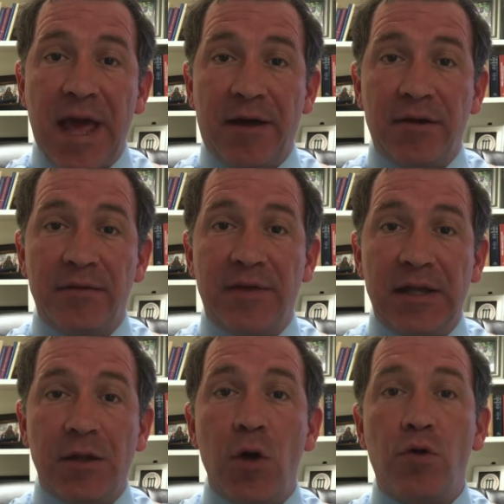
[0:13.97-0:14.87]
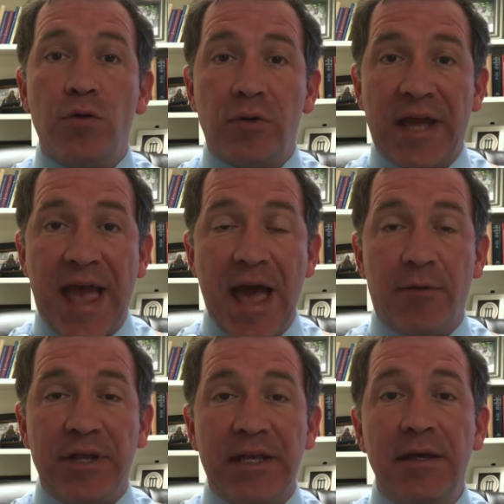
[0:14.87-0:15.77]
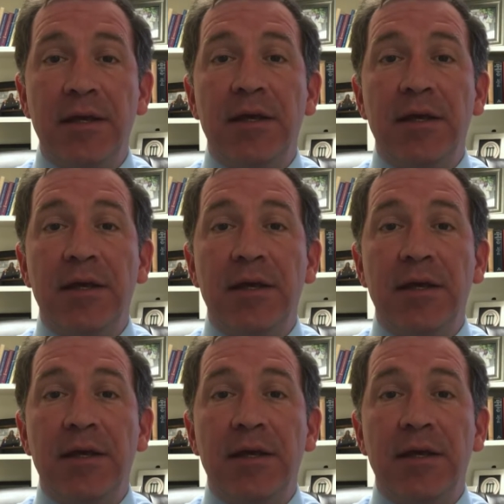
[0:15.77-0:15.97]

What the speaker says: out of a local county